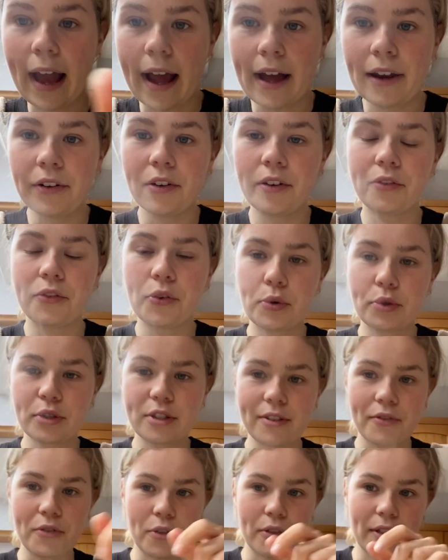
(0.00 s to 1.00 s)
And of course
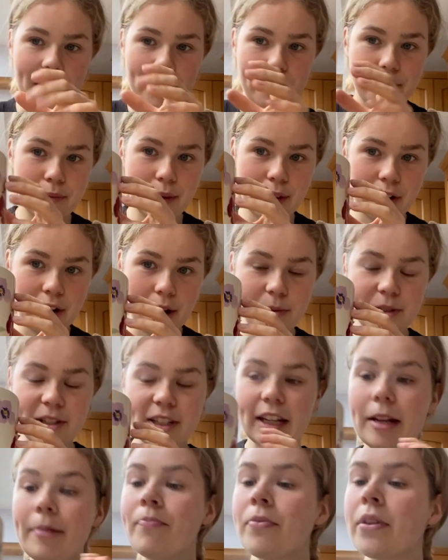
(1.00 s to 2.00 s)
I've got that with a cup of
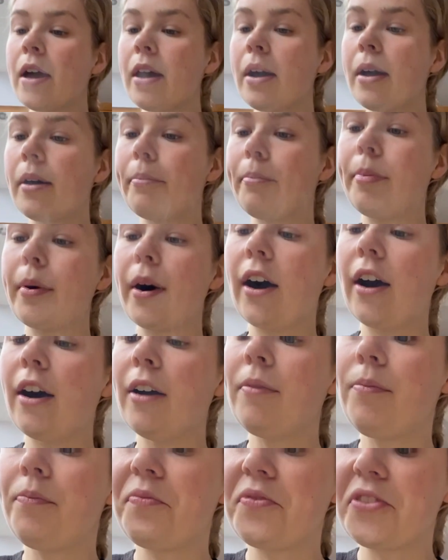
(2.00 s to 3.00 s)
tea.
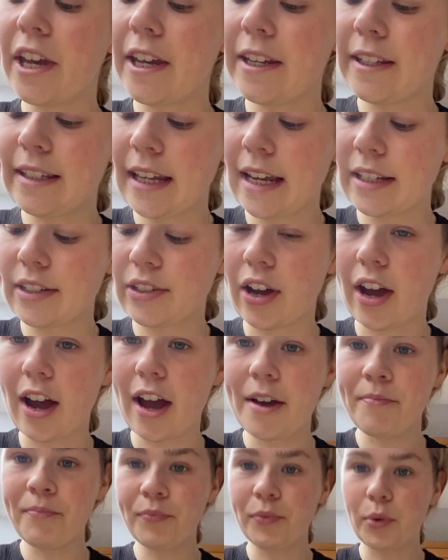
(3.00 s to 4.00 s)
But taste test
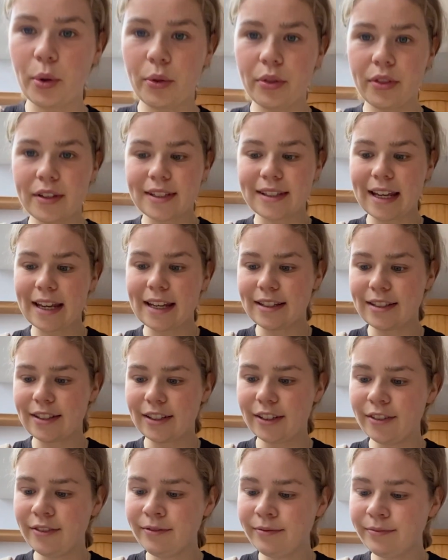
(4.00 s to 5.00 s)
time on the
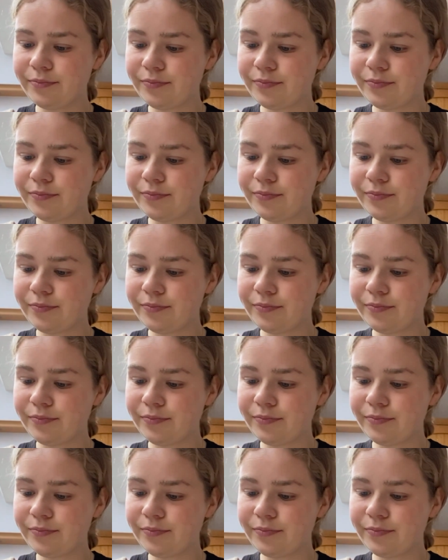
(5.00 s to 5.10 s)
seitan.